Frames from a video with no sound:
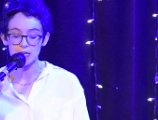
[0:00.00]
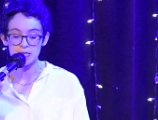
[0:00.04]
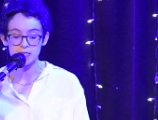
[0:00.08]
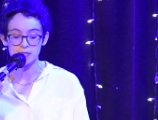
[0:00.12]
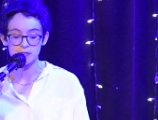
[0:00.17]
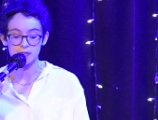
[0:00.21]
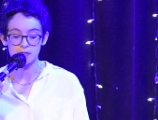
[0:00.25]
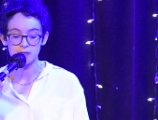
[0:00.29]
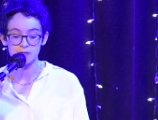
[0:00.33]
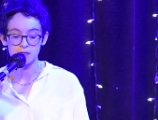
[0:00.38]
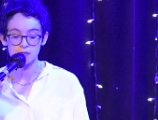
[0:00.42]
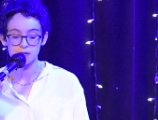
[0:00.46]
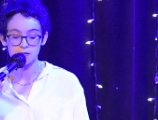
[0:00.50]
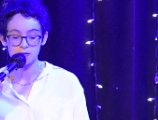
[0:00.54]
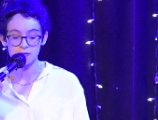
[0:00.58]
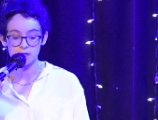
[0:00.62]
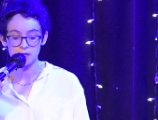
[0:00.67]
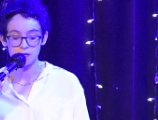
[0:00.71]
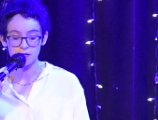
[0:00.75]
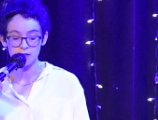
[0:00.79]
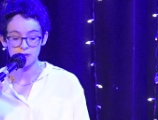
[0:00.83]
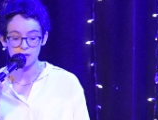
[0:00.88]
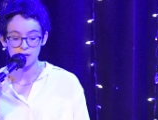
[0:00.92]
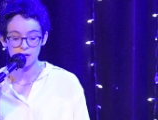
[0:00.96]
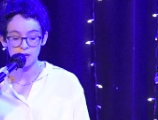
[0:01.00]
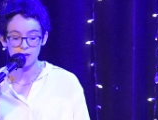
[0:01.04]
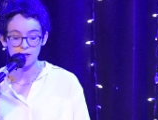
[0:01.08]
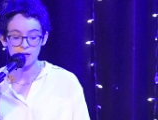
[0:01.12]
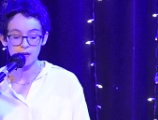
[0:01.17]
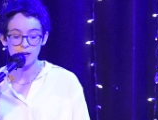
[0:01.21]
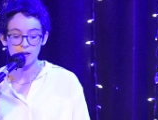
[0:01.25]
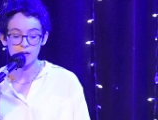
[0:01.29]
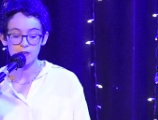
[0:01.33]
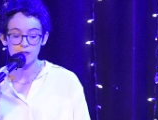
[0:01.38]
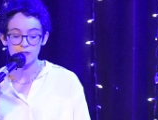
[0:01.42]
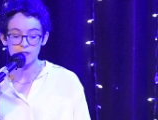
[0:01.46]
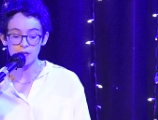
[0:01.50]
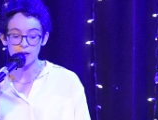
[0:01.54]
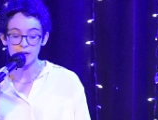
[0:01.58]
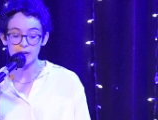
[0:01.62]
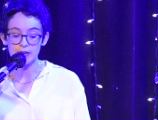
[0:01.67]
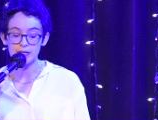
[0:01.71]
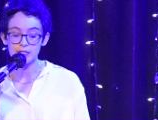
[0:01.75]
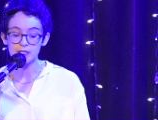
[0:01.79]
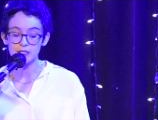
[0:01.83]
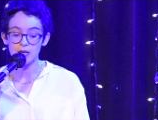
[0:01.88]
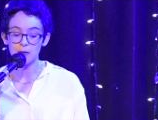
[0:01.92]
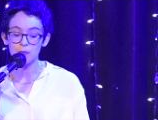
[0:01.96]
faces. Thought
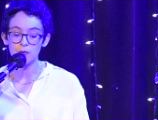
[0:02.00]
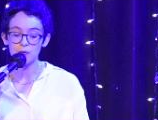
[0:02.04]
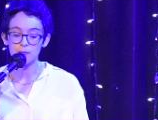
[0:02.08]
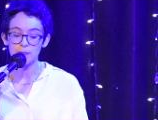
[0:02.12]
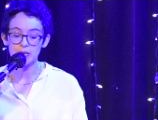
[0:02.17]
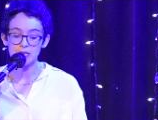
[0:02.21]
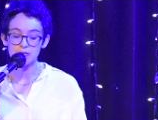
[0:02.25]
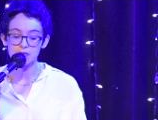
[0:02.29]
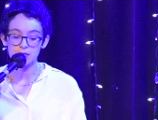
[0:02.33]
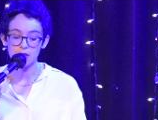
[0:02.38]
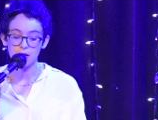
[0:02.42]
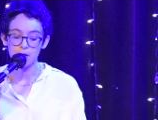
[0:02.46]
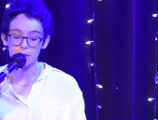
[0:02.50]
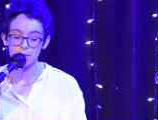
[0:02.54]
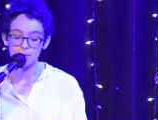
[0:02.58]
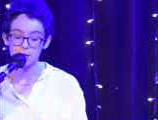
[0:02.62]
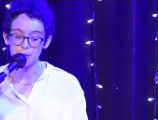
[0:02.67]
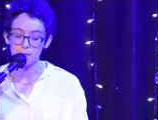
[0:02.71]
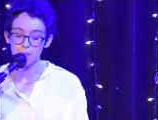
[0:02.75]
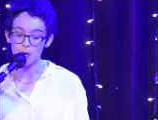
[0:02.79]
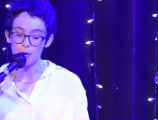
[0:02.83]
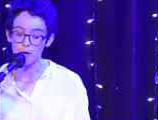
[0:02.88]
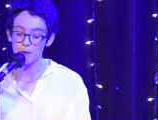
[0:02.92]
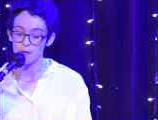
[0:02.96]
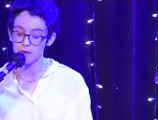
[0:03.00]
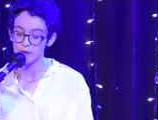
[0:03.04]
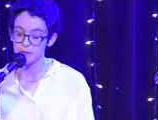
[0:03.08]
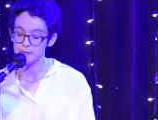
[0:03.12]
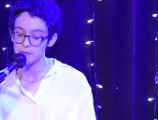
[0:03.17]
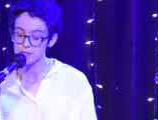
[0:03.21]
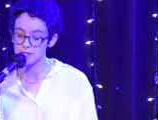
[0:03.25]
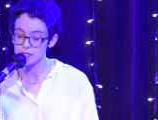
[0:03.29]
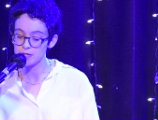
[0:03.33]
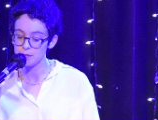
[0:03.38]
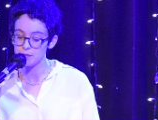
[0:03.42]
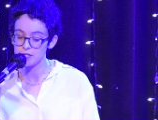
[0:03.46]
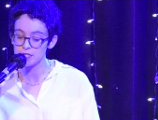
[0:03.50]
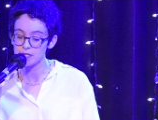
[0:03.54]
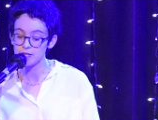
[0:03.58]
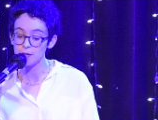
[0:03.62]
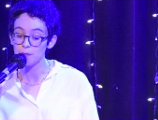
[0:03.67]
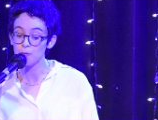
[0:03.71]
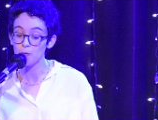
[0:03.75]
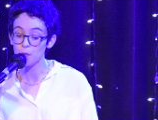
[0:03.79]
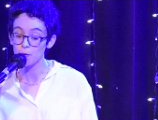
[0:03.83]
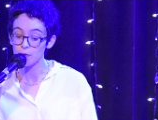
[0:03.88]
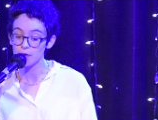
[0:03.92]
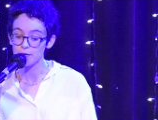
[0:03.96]
I'd double myself in poems to see
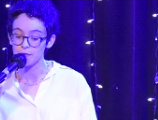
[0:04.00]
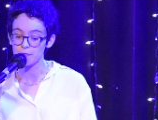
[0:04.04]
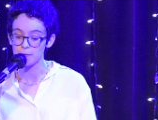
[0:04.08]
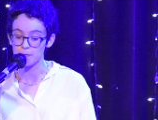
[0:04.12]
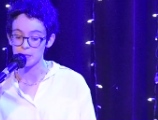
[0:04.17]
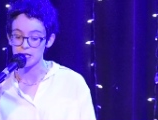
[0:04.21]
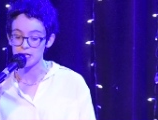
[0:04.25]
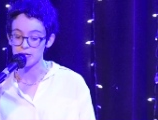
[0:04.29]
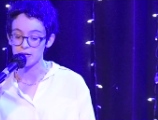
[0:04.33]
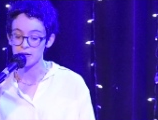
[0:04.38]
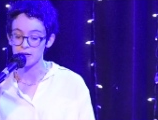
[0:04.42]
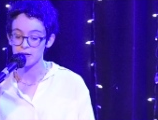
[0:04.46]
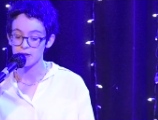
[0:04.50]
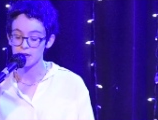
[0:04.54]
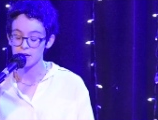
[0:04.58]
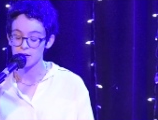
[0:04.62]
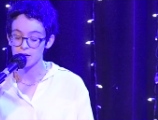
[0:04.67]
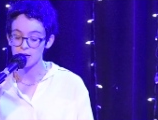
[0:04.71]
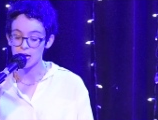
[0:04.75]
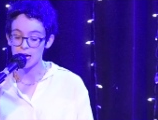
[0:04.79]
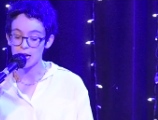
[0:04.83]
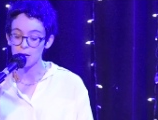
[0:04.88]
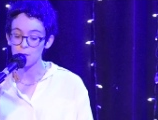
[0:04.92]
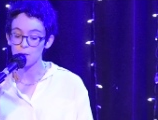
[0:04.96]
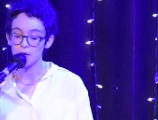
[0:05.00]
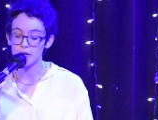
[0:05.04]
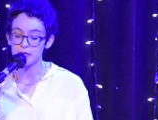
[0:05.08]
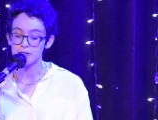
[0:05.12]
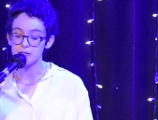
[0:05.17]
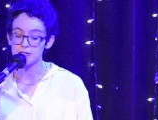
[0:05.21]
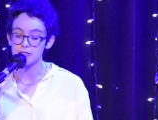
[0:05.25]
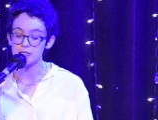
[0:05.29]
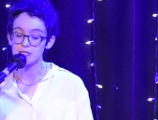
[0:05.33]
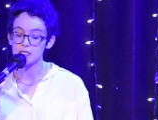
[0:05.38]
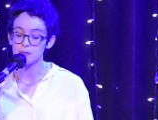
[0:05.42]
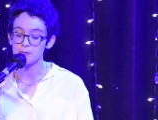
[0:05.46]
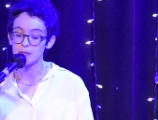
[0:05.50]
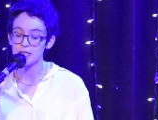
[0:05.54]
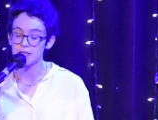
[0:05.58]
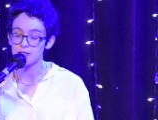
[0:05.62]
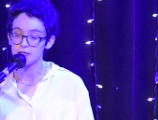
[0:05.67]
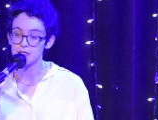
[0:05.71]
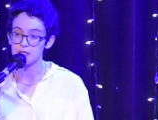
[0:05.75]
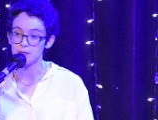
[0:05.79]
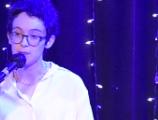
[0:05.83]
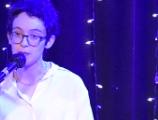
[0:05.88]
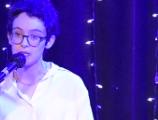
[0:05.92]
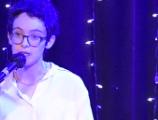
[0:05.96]
more of me. I wanted to speak
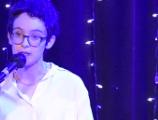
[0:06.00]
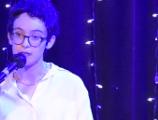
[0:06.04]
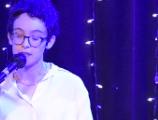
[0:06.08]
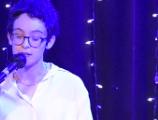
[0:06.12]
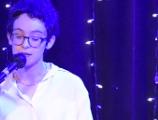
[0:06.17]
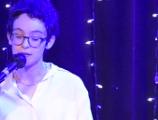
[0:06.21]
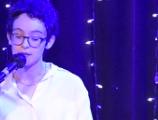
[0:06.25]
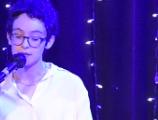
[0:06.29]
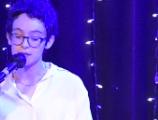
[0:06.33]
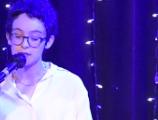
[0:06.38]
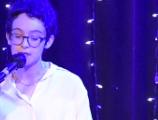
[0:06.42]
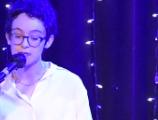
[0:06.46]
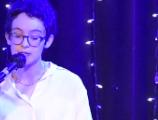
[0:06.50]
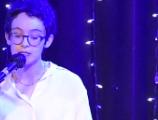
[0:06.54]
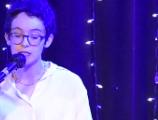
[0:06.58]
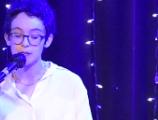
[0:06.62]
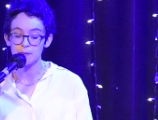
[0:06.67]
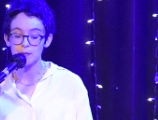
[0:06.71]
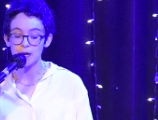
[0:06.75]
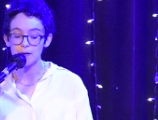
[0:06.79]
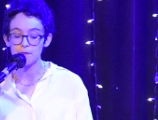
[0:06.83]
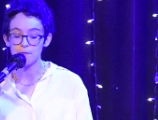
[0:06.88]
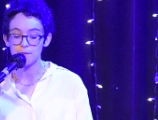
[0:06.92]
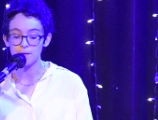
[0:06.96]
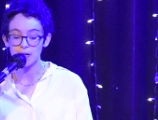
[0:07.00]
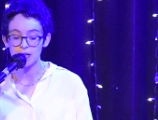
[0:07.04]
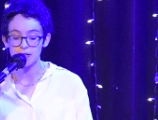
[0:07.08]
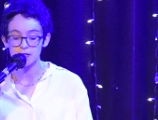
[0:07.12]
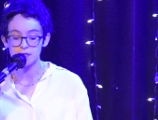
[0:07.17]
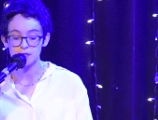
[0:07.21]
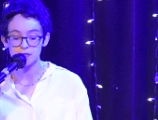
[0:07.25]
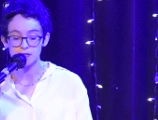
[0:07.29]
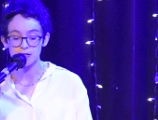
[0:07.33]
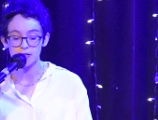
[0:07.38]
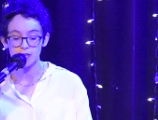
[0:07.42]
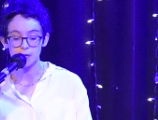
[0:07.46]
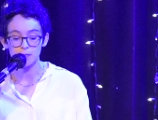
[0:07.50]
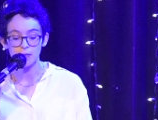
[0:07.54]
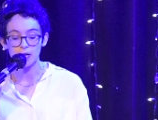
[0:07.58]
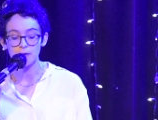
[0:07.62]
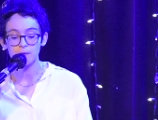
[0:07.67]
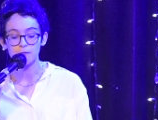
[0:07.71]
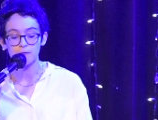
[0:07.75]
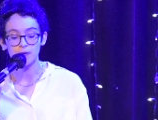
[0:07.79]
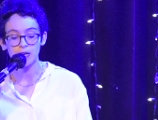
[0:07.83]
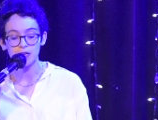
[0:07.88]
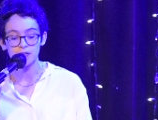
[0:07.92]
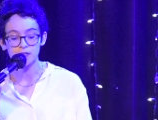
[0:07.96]
to me, to see my face seeing my
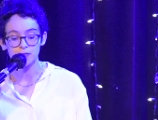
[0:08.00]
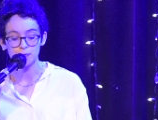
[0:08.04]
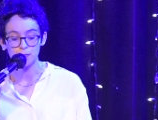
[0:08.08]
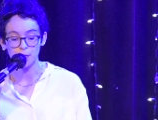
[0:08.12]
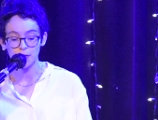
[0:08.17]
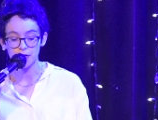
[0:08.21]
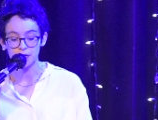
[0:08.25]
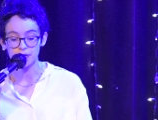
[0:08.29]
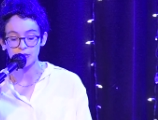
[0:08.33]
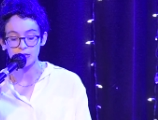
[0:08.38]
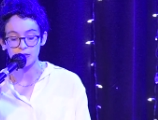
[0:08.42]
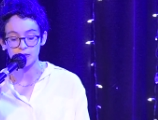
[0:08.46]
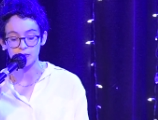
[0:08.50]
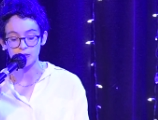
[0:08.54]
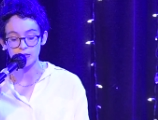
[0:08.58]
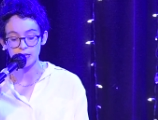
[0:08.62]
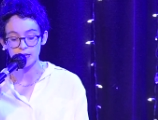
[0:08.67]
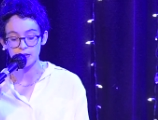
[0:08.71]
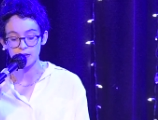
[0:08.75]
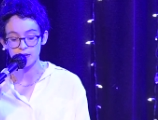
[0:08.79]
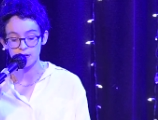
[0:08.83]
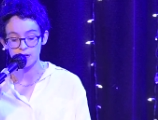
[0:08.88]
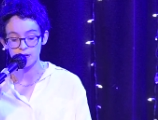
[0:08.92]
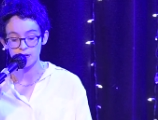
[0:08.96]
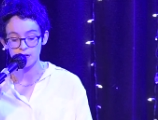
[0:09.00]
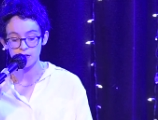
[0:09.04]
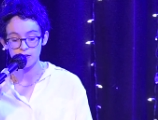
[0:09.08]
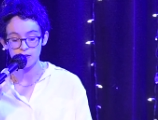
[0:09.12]
face more clearly.